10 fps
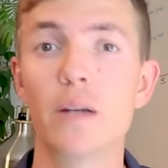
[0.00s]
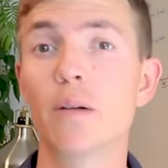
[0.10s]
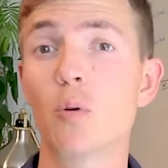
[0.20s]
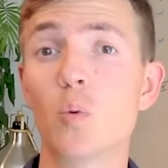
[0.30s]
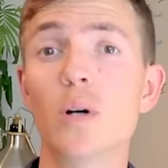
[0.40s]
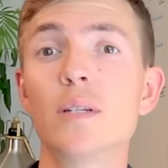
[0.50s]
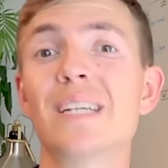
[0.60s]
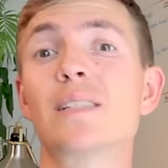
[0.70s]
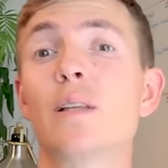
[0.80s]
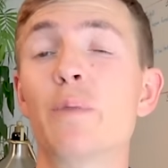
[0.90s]
Number 1
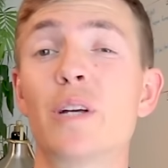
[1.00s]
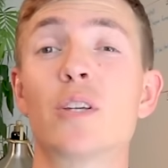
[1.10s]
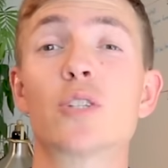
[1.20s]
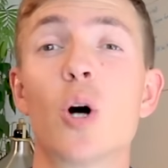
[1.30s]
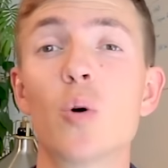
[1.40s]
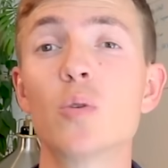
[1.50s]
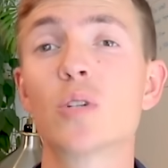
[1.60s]
is a limit on the total